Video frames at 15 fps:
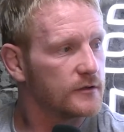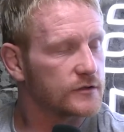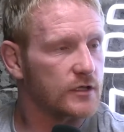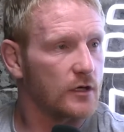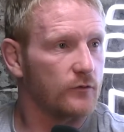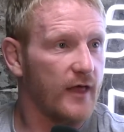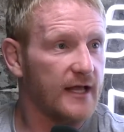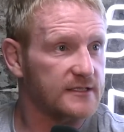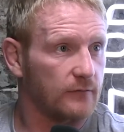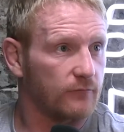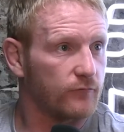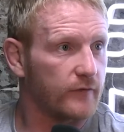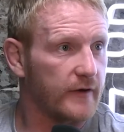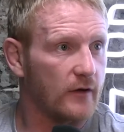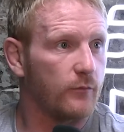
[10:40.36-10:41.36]
So that's a
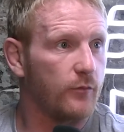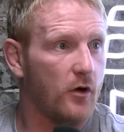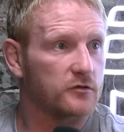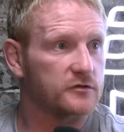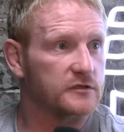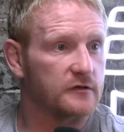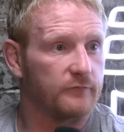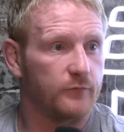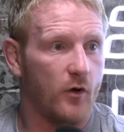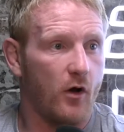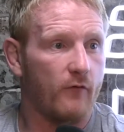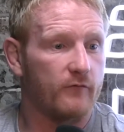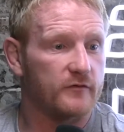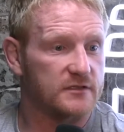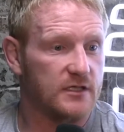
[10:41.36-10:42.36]
real positive, but
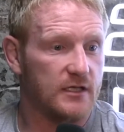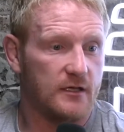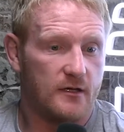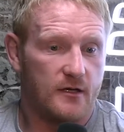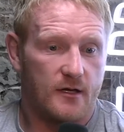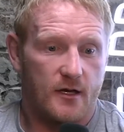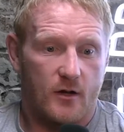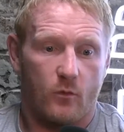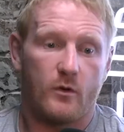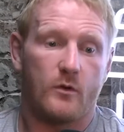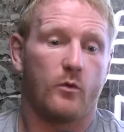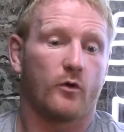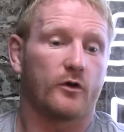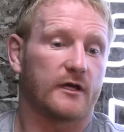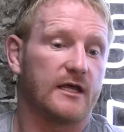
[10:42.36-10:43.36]
obviously we
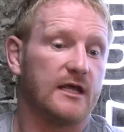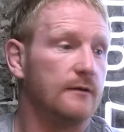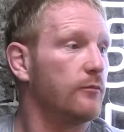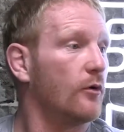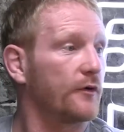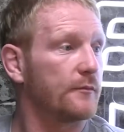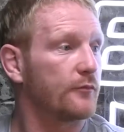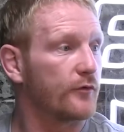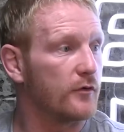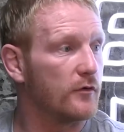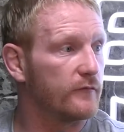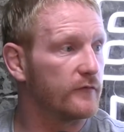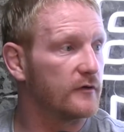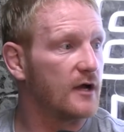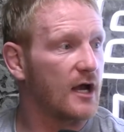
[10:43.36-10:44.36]
want to keep on
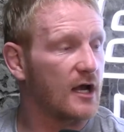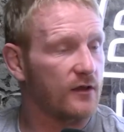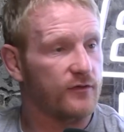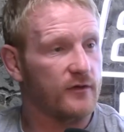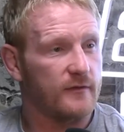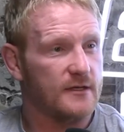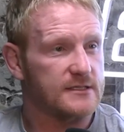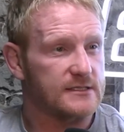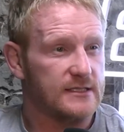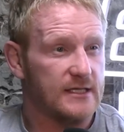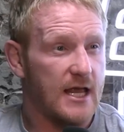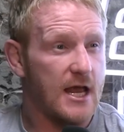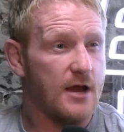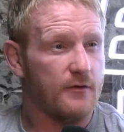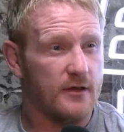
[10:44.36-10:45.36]
improving, and I think this is an
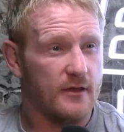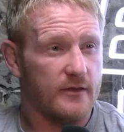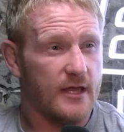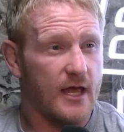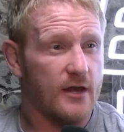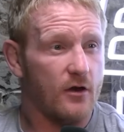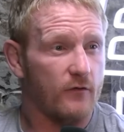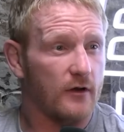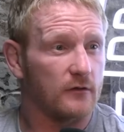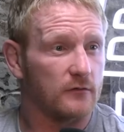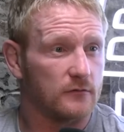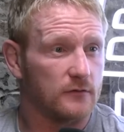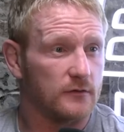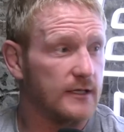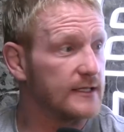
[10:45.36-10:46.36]
area that the NRL
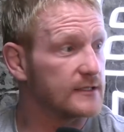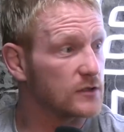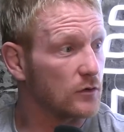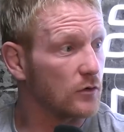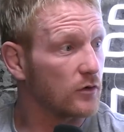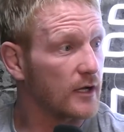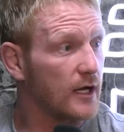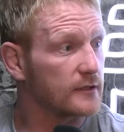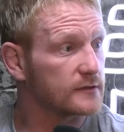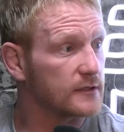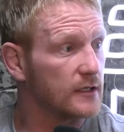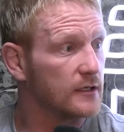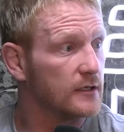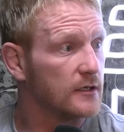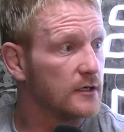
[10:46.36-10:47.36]
needs to look at
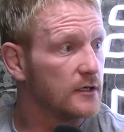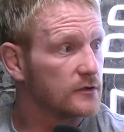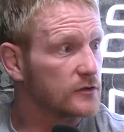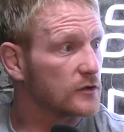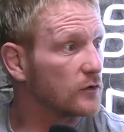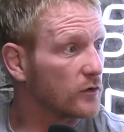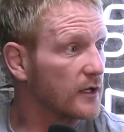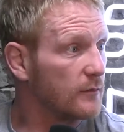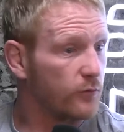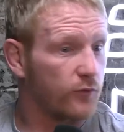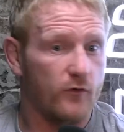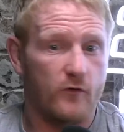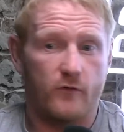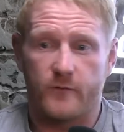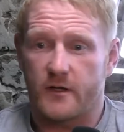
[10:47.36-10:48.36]
to look at
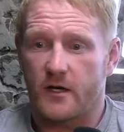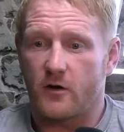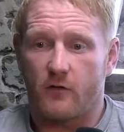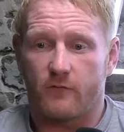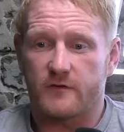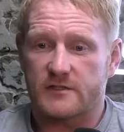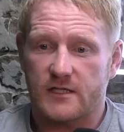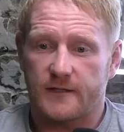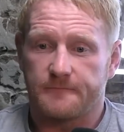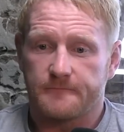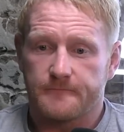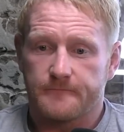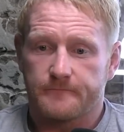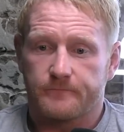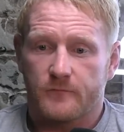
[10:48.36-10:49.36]
improvement, and obviously
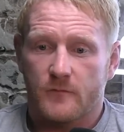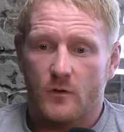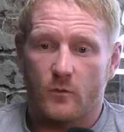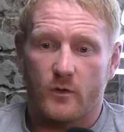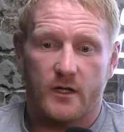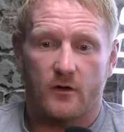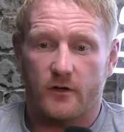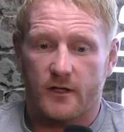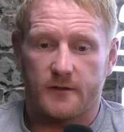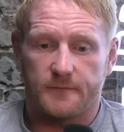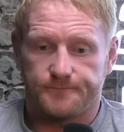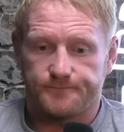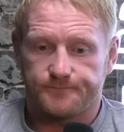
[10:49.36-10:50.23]
we're gonna